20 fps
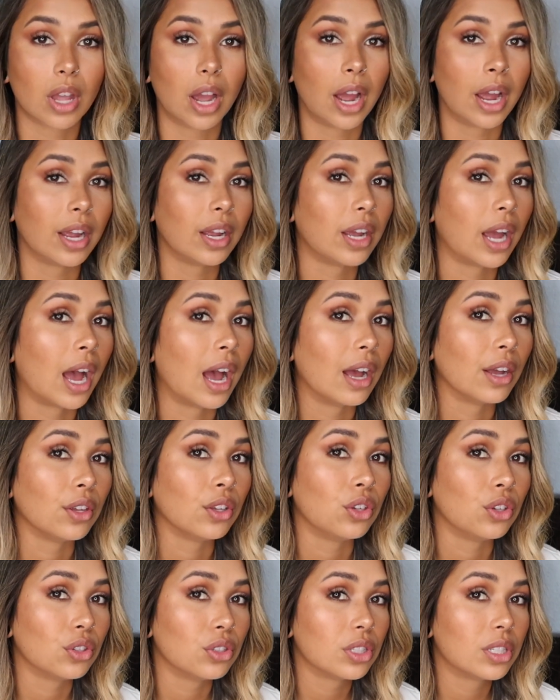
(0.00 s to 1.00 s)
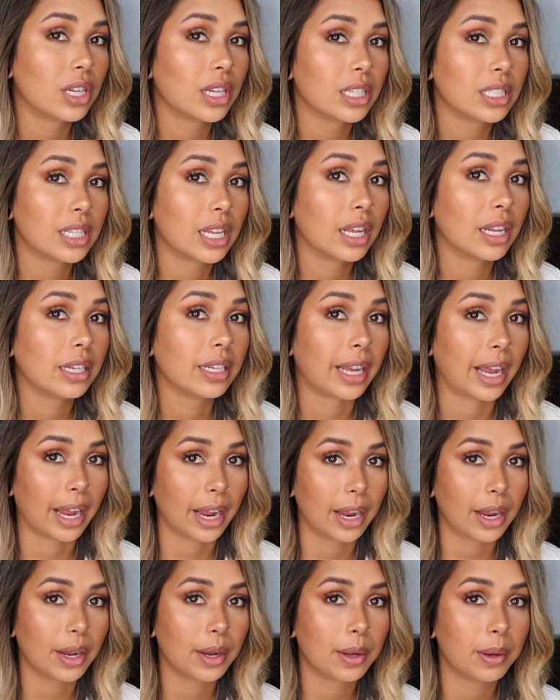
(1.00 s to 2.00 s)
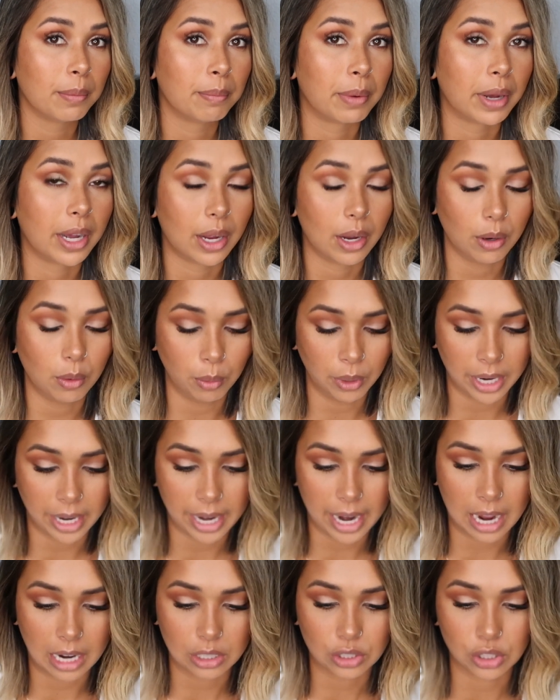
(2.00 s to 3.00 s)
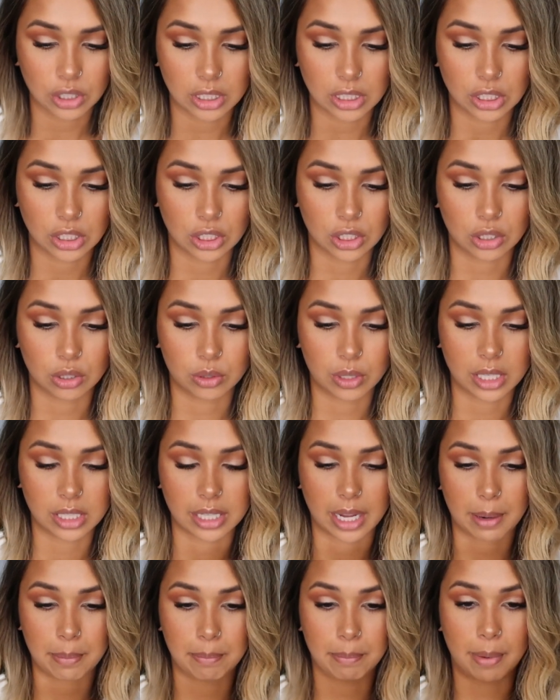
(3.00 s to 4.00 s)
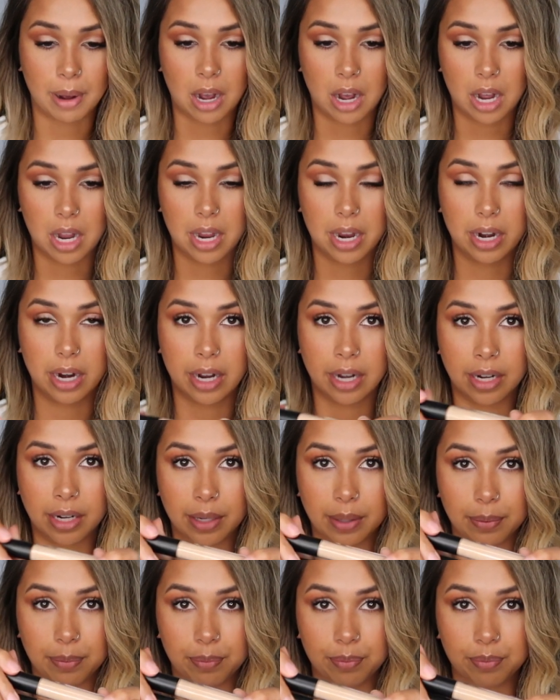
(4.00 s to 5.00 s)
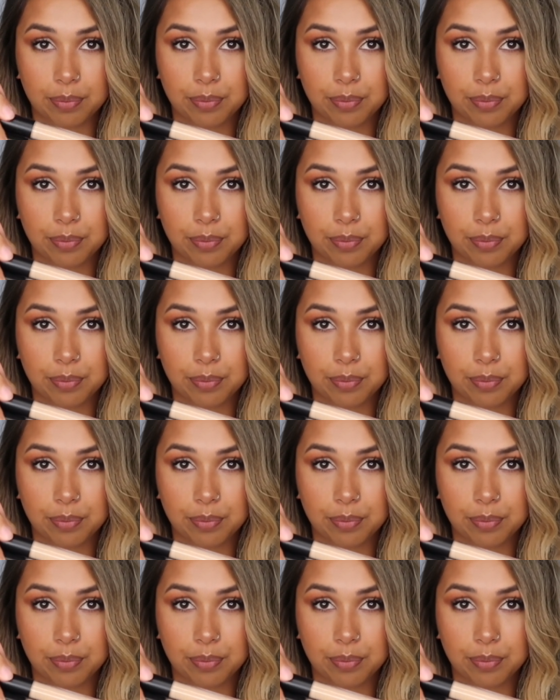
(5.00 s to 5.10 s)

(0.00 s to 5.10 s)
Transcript: I used it today, but what I actually do is I bought